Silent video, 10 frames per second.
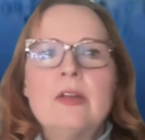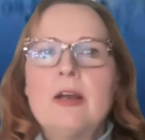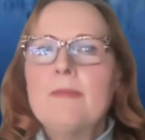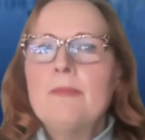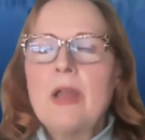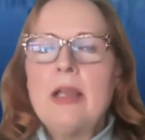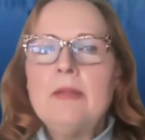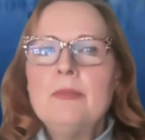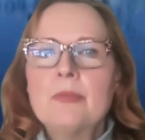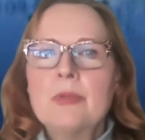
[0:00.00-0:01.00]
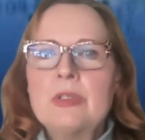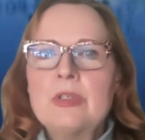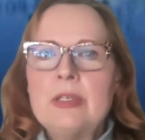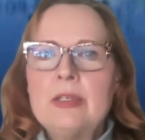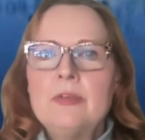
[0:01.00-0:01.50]
I
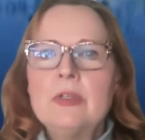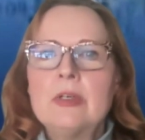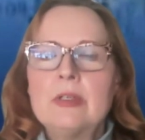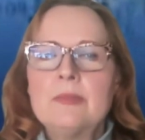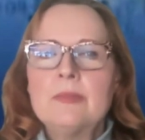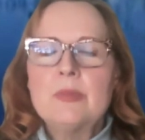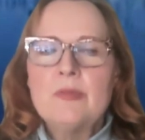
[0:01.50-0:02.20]
received some